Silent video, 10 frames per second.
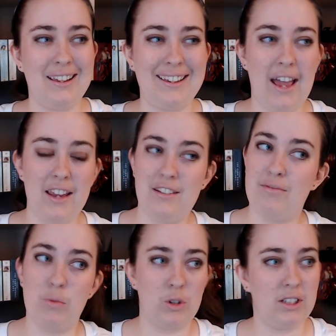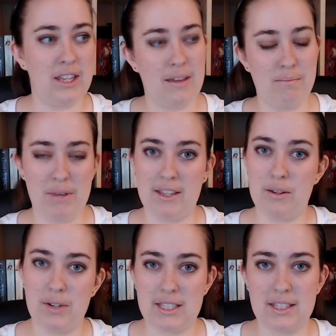kind of morally
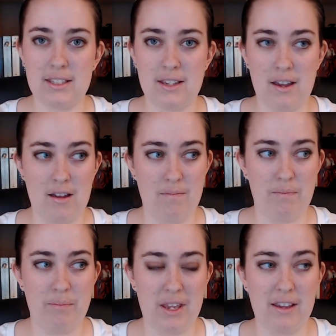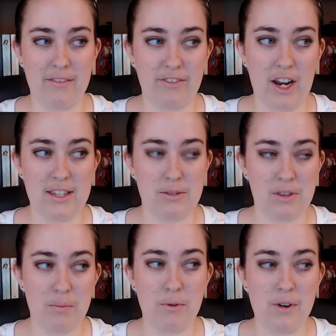ambiguous, um, being friends with
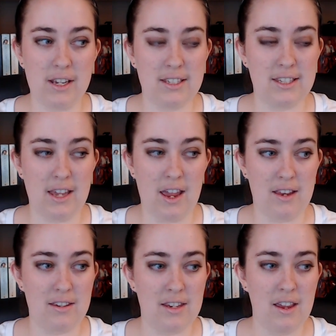the boys and